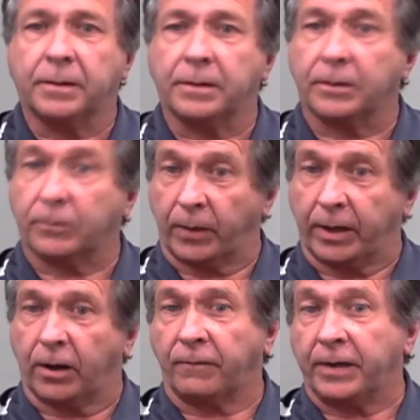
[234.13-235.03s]
The
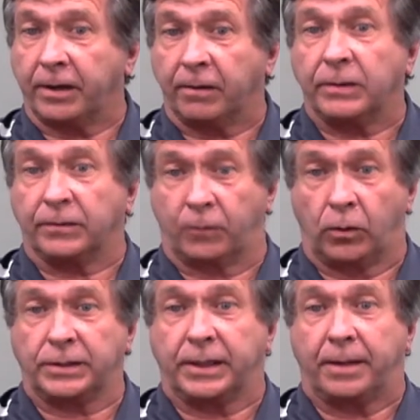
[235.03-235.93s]
trade-off here is, of
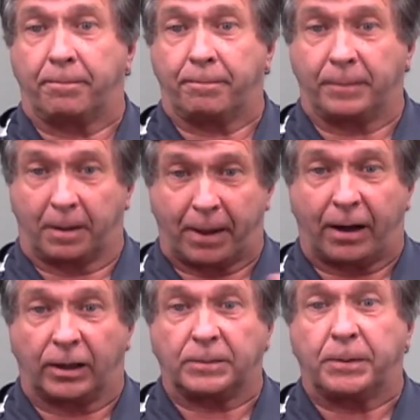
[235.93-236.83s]
course, that a
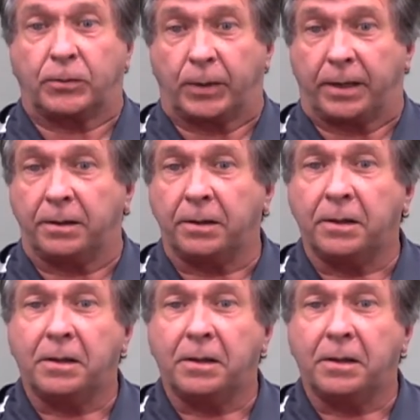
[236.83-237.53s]
balance between